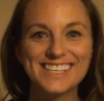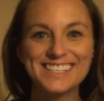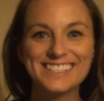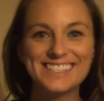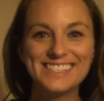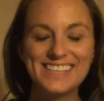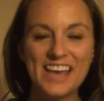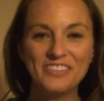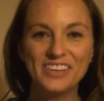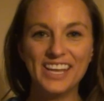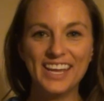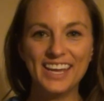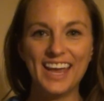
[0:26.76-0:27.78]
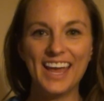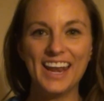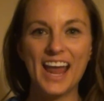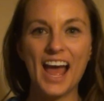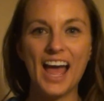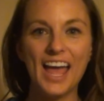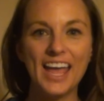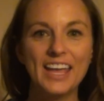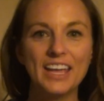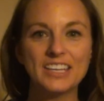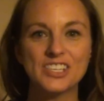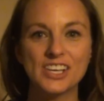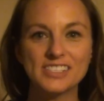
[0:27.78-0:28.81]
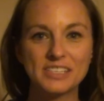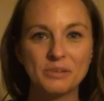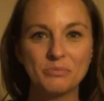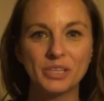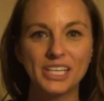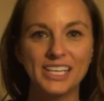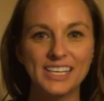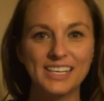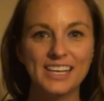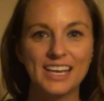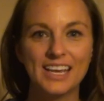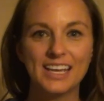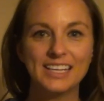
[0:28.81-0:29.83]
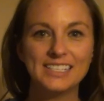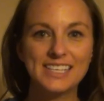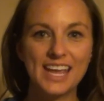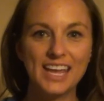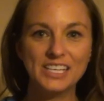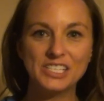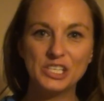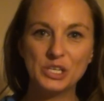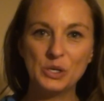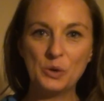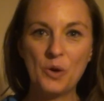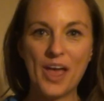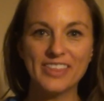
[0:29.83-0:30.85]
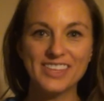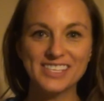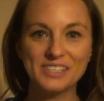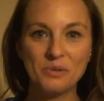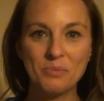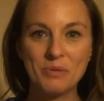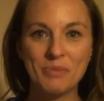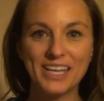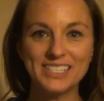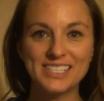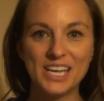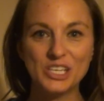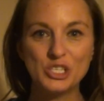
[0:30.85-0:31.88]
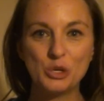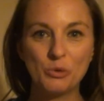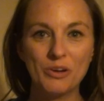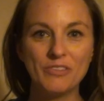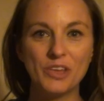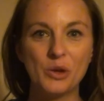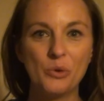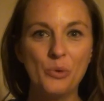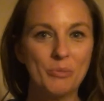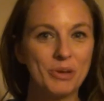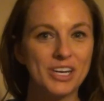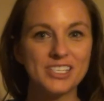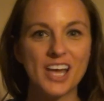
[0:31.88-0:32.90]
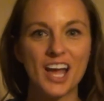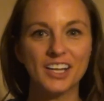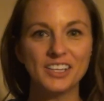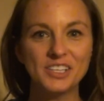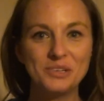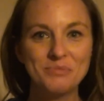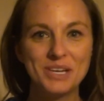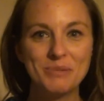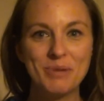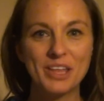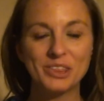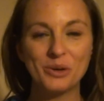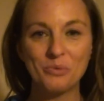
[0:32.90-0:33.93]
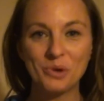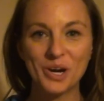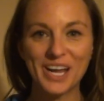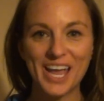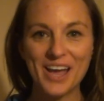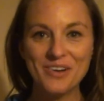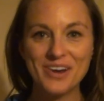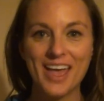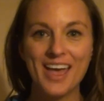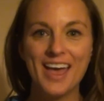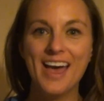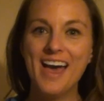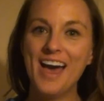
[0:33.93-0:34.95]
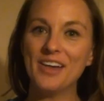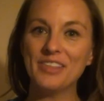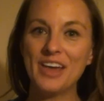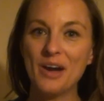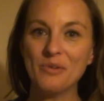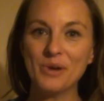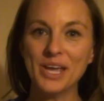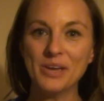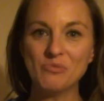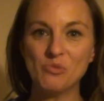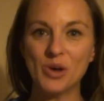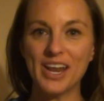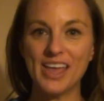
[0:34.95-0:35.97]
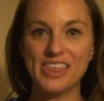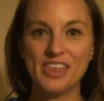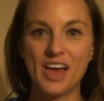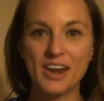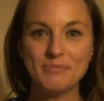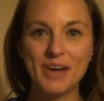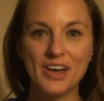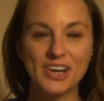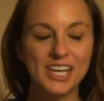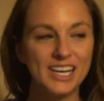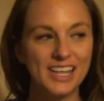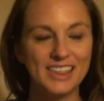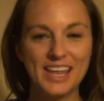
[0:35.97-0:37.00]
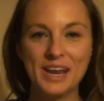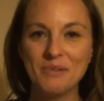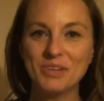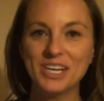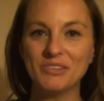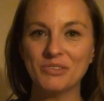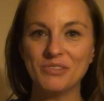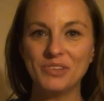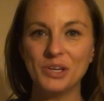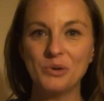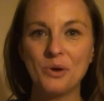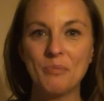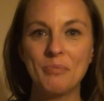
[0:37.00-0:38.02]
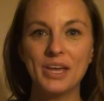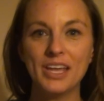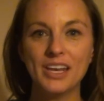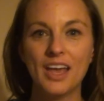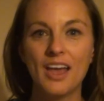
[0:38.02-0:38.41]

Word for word: it's Stephanie and I just completed day two and this will be my day two review. I'm going to talk a little bit about the workout, how that went, what I thought about it, and then I'm going to review a bit